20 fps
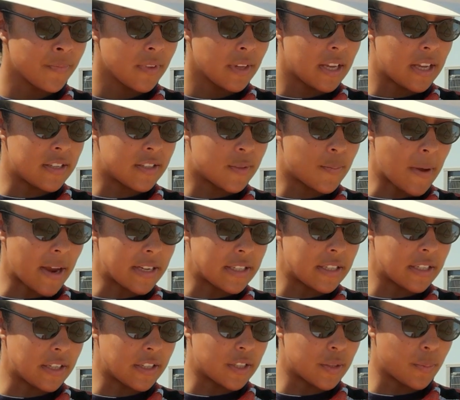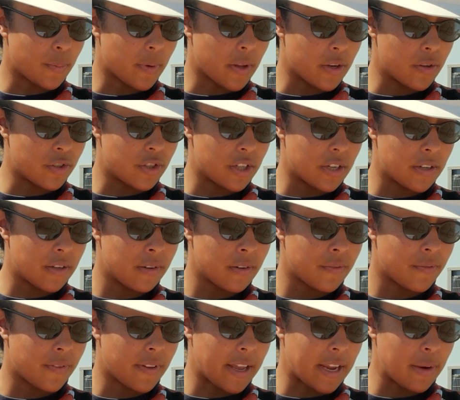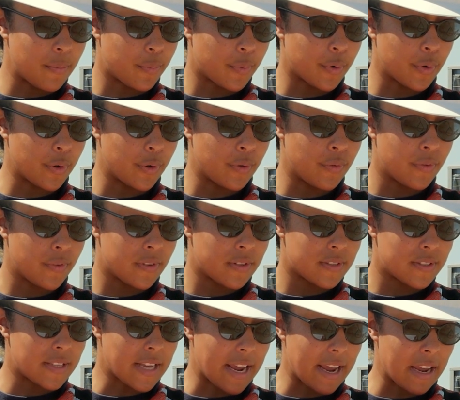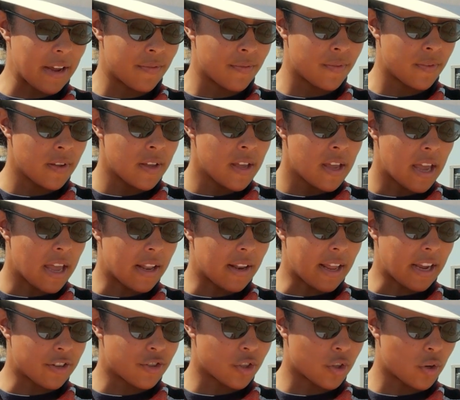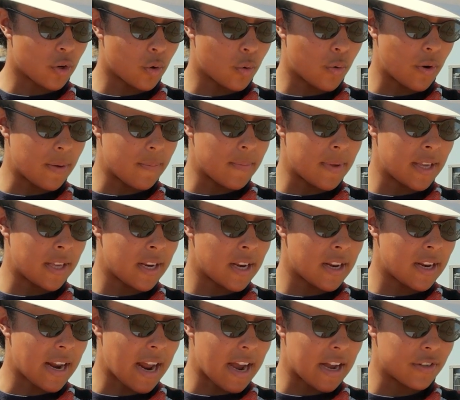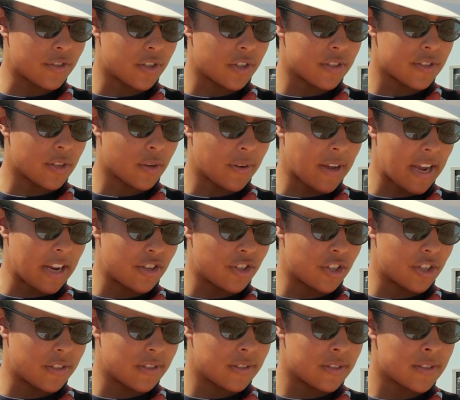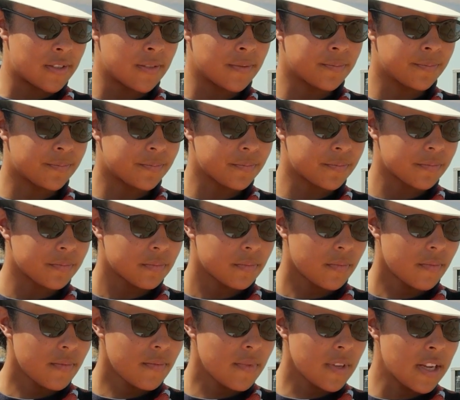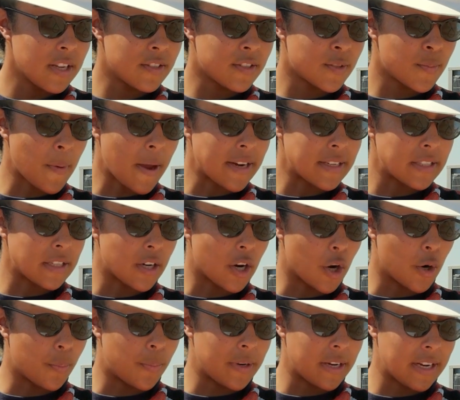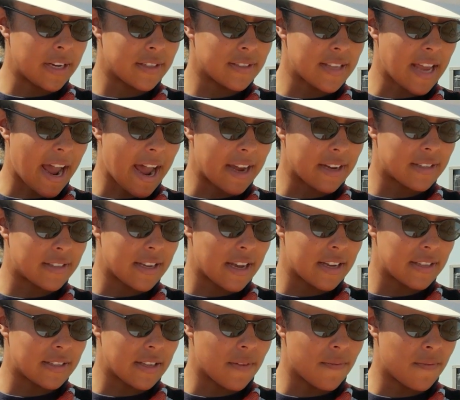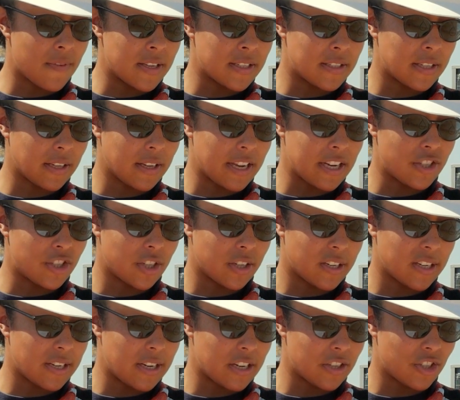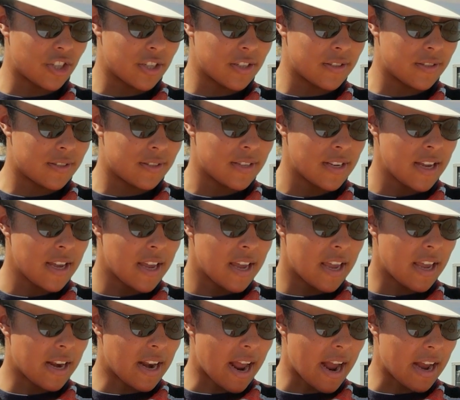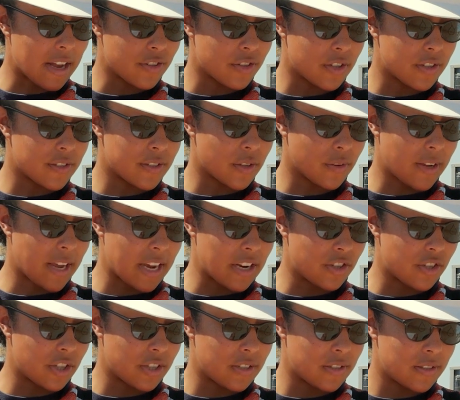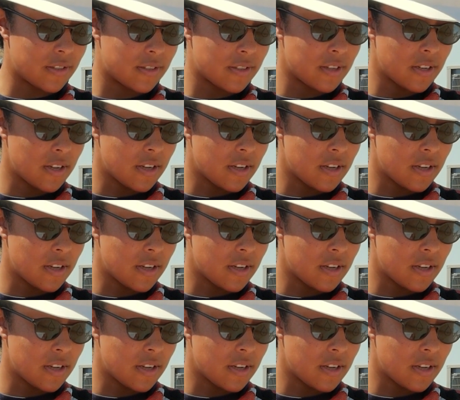inspected explosion, flame-proof, safe electrical equipment in hazardous locations, inspected openings, access, and ventilation conditions in hazardous locations,